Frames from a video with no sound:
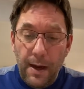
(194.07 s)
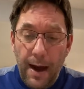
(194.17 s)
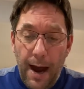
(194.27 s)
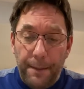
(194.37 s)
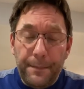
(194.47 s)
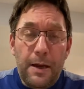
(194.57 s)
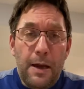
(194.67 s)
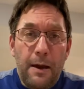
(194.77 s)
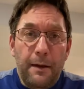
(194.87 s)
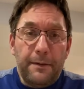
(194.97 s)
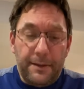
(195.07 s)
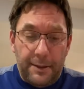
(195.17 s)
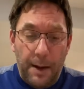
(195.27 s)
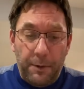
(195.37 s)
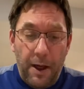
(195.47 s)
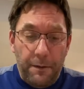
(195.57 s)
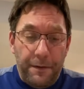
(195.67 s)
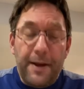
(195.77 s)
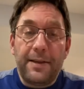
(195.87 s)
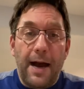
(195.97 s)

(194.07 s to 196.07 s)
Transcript: Um, a couple other things.